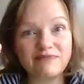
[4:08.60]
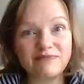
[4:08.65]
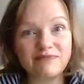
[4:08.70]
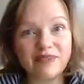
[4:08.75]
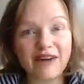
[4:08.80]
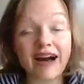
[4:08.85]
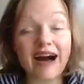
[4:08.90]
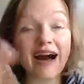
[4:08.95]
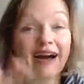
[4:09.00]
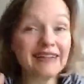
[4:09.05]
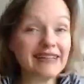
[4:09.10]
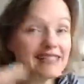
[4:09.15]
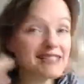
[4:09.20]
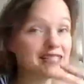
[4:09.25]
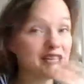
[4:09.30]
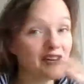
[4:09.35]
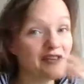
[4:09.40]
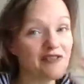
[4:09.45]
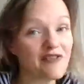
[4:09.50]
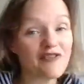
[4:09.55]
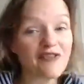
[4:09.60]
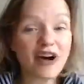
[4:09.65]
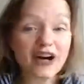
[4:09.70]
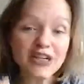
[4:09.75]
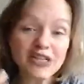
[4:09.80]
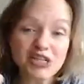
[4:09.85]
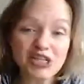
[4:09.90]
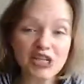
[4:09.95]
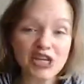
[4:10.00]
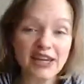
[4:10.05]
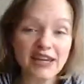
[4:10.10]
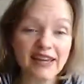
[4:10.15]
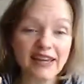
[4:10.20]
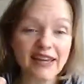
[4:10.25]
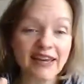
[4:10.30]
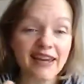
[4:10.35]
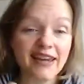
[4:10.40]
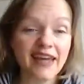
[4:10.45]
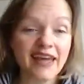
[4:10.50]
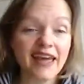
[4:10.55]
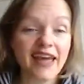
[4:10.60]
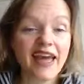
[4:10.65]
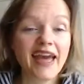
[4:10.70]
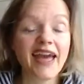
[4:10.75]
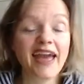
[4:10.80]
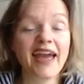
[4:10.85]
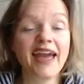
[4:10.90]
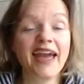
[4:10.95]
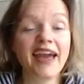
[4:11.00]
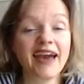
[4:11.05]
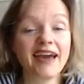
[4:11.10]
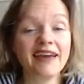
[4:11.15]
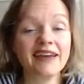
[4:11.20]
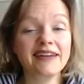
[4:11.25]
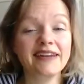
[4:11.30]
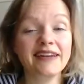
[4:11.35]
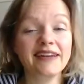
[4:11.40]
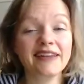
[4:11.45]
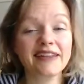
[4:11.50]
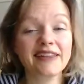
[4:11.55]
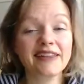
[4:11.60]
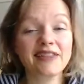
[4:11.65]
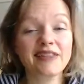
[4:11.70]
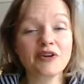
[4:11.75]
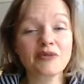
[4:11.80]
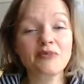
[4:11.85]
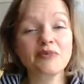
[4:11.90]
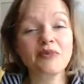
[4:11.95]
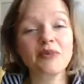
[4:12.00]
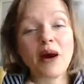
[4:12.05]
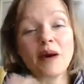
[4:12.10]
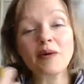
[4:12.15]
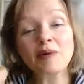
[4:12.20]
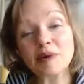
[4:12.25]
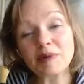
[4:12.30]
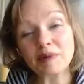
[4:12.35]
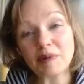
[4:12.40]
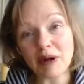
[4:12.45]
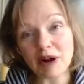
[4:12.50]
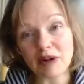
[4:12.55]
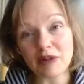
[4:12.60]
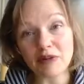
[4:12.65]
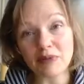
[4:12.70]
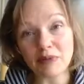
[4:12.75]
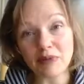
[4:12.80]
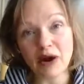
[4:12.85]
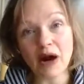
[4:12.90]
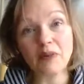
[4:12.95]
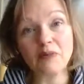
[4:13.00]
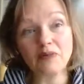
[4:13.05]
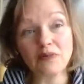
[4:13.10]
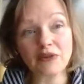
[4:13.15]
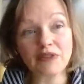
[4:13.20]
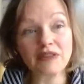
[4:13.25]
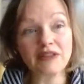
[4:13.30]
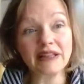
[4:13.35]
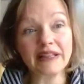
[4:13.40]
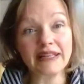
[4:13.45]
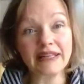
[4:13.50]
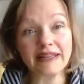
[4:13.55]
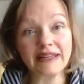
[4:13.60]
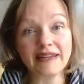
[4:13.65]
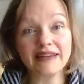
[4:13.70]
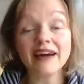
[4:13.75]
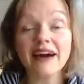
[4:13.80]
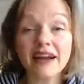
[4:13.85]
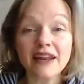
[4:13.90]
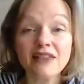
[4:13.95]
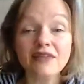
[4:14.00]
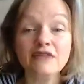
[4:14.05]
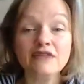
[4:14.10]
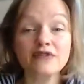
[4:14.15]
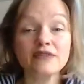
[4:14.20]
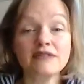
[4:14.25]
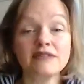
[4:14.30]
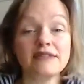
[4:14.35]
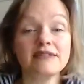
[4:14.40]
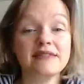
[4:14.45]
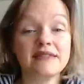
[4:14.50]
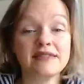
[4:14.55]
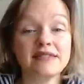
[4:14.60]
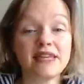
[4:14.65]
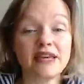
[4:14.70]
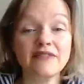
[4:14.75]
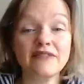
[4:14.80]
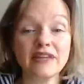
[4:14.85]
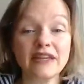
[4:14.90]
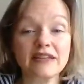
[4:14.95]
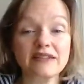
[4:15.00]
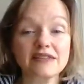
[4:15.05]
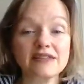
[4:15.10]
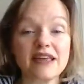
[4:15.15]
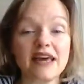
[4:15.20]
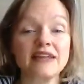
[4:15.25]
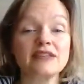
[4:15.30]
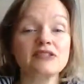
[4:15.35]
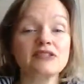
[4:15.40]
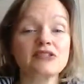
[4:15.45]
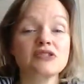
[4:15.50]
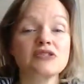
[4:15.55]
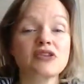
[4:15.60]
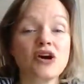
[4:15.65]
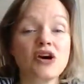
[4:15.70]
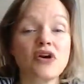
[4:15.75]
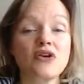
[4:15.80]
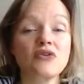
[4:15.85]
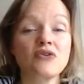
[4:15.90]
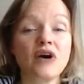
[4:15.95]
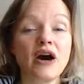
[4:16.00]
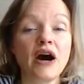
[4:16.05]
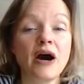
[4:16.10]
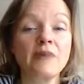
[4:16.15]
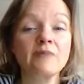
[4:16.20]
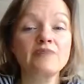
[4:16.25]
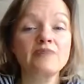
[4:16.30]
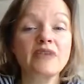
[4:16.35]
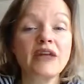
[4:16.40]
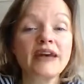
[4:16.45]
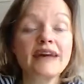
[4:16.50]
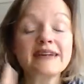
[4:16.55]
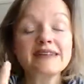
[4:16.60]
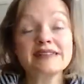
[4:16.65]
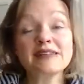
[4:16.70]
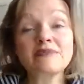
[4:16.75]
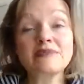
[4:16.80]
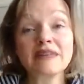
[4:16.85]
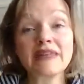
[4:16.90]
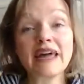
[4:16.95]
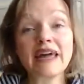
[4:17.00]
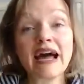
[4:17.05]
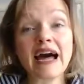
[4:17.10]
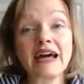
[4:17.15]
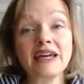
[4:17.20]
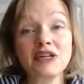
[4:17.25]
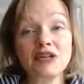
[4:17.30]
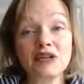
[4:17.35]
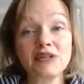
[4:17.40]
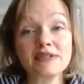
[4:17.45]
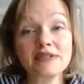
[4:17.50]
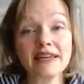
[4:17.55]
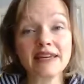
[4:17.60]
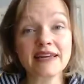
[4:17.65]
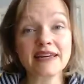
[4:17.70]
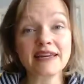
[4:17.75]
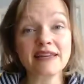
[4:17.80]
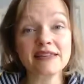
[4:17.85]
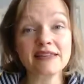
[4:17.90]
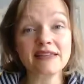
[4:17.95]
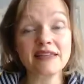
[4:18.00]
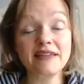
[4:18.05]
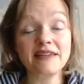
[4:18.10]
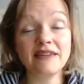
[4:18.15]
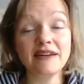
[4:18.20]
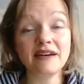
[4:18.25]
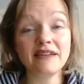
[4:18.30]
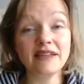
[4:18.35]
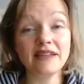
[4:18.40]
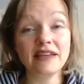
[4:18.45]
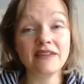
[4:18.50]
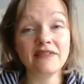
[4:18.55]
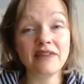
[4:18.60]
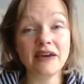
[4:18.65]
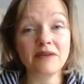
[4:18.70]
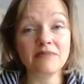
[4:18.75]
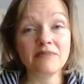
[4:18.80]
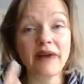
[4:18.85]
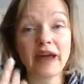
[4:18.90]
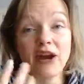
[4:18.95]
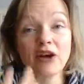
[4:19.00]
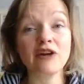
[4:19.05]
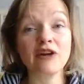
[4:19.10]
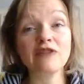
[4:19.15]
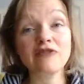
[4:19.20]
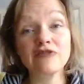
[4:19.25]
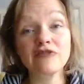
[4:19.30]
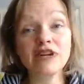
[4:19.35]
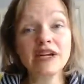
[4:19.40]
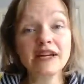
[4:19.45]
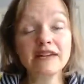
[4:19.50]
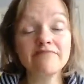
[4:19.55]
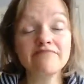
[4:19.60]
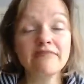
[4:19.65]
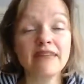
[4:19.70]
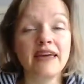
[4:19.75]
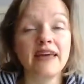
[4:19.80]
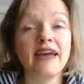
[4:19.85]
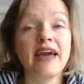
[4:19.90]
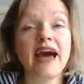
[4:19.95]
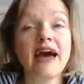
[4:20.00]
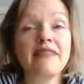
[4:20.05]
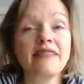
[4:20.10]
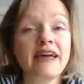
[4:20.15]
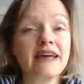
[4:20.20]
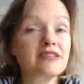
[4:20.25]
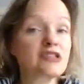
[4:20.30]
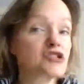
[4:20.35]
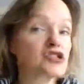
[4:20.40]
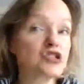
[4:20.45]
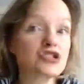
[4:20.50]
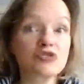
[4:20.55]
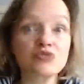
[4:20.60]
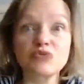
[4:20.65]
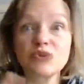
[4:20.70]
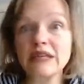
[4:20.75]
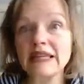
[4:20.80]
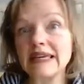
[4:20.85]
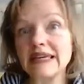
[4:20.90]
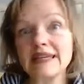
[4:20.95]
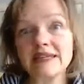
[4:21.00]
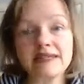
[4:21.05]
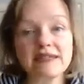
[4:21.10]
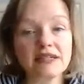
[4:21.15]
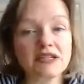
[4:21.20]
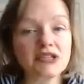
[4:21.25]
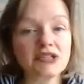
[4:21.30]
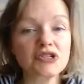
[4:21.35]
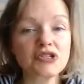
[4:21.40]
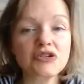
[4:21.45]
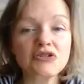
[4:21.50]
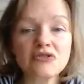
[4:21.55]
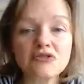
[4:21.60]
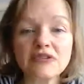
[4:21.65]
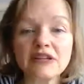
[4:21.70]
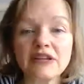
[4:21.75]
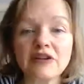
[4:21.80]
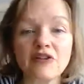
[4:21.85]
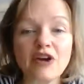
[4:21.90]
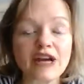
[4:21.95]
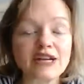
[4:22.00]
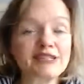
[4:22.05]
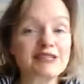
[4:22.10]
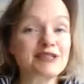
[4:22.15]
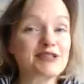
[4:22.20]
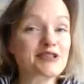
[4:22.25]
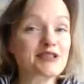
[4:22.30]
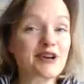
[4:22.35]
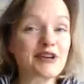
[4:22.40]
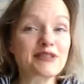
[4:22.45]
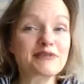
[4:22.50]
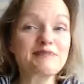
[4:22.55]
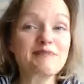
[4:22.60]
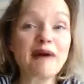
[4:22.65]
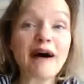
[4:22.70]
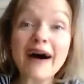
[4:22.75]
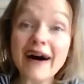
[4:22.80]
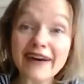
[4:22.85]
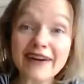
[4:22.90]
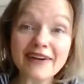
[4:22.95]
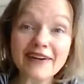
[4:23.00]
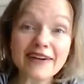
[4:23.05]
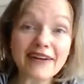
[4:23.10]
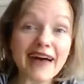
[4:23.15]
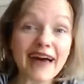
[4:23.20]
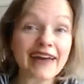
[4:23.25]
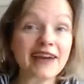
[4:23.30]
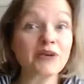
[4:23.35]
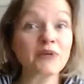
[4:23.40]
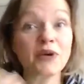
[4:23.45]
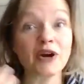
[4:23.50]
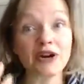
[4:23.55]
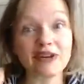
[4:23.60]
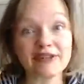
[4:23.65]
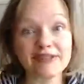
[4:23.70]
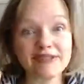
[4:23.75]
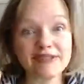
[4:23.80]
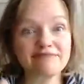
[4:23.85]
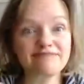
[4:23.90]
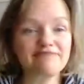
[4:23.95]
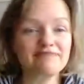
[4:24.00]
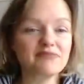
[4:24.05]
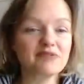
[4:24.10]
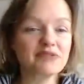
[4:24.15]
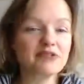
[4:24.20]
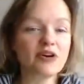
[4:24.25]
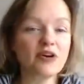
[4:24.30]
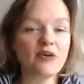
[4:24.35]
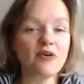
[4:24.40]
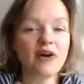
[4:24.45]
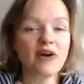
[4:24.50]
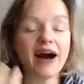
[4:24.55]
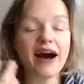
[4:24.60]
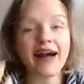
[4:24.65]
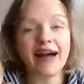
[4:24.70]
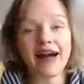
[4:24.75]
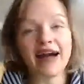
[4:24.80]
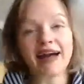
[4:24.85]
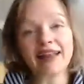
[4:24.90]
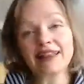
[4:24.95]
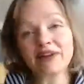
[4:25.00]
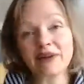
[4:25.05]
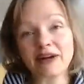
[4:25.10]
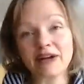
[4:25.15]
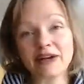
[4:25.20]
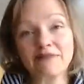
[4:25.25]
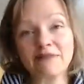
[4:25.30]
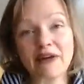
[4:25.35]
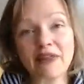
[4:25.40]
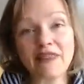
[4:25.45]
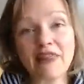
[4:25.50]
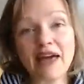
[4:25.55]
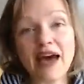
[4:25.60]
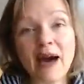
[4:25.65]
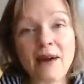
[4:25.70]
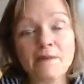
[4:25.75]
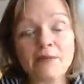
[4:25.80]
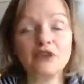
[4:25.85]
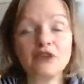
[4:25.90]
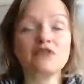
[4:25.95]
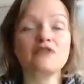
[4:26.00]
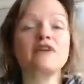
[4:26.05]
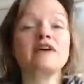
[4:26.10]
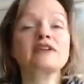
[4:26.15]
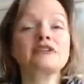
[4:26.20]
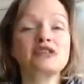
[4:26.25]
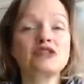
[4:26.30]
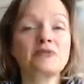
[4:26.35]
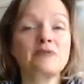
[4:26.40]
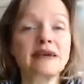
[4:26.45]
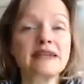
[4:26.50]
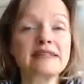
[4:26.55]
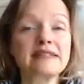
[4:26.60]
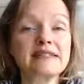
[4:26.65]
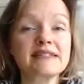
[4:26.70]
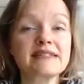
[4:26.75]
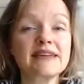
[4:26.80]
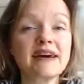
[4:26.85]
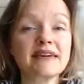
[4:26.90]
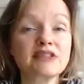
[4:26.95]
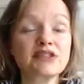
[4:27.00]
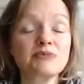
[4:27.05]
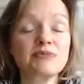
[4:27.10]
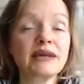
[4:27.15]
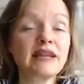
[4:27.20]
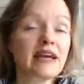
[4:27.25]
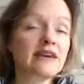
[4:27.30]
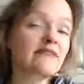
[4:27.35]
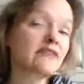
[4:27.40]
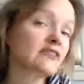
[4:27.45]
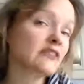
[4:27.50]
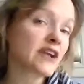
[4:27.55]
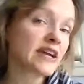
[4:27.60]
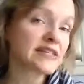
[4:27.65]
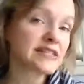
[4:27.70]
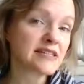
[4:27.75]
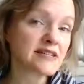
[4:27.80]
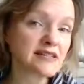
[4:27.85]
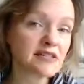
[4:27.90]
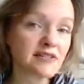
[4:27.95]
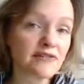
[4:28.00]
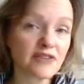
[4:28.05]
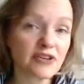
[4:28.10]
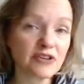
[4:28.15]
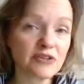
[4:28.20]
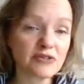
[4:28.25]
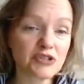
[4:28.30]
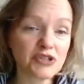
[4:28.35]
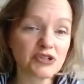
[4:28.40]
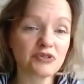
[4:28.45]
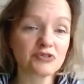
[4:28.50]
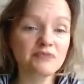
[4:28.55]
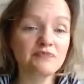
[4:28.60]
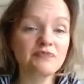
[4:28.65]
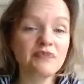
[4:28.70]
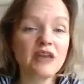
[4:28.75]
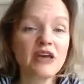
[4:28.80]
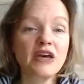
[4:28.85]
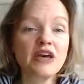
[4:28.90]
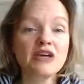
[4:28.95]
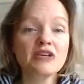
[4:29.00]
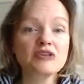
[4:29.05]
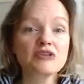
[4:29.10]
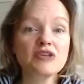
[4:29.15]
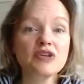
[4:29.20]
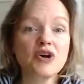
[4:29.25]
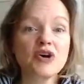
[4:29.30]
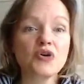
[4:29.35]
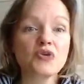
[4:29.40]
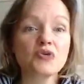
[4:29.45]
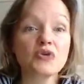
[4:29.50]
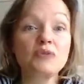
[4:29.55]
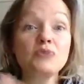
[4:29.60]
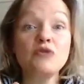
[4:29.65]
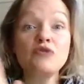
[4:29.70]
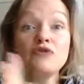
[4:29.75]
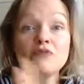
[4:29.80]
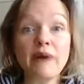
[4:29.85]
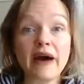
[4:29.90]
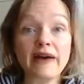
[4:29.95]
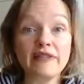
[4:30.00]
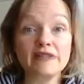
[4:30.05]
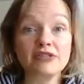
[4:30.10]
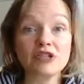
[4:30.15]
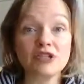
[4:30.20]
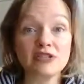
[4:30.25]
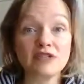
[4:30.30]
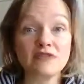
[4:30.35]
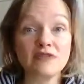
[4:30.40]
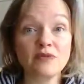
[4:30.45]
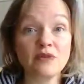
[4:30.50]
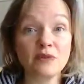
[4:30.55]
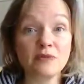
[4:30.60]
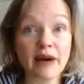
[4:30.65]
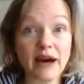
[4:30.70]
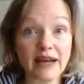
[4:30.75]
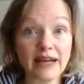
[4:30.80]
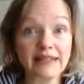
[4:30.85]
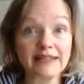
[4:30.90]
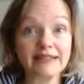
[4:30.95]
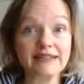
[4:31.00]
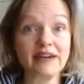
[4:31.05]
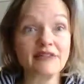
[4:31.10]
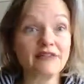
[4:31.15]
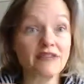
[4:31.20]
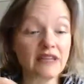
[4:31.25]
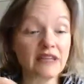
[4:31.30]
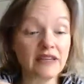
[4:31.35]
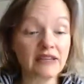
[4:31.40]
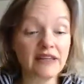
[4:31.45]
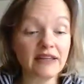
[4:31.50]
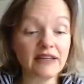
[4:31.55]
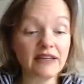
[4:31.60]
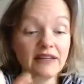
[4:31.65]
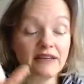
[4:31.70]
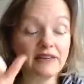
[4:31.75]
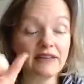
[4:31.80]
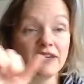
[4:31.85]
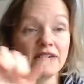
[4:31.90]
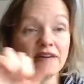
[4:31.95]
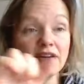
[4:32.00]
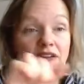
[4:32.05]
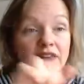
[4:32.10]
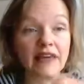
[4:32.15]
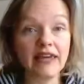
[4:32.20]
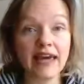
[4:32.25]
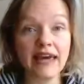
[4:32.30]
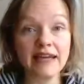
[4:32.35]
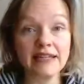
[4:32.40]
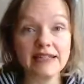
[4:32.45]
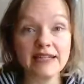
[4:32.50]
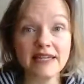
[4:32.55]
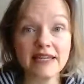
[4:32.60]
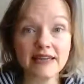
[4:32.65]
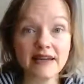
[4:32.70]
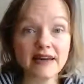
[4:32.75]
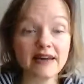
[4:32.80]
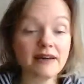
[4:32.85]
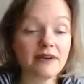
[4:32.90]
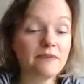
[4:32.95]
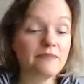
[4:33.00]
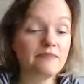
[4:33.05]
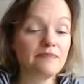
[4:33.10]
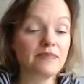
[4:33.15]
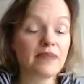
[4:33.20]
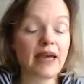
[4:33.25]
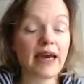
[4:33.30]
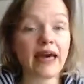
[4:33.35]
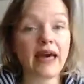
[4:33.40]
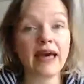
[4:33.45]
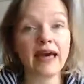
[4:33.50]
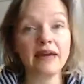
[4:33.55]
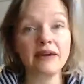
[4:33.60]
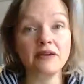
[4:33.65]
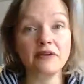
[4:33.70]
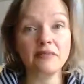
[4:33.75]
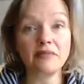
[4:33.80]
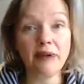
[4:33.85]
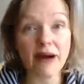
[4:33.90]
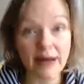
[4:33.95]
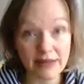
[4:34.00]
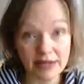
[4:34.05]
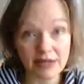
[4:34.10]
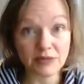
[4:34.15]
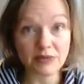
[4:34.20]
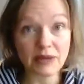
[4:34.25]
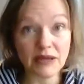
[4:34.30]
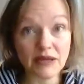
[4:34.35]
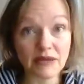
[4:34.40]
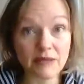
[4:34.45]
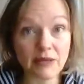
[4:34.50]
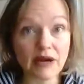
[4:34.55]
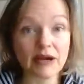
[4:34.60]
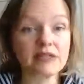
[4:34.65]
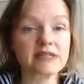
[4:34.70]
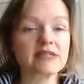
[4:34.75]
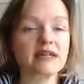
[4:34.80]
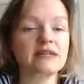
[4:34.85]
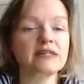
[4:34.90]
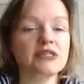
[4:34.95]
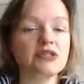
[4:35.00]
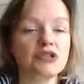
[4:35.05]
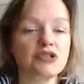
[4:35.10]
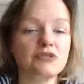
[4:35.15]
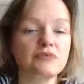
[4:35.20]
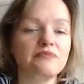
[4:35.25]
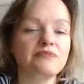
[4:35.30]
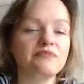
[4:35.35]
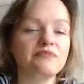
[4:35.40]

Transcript: cognitive function, and they're probably part of the problem with the leaky gut and the food sensitivities. And so something that I use is the Young Living Para-Free, and that's just really easy to do. The directions are on the bottle and it works. So I highly recommend that, but your functional medicine doctor might have other ideas for you too. So remove pathogens from the body, definitely killing the Candida and possibly the parasites too,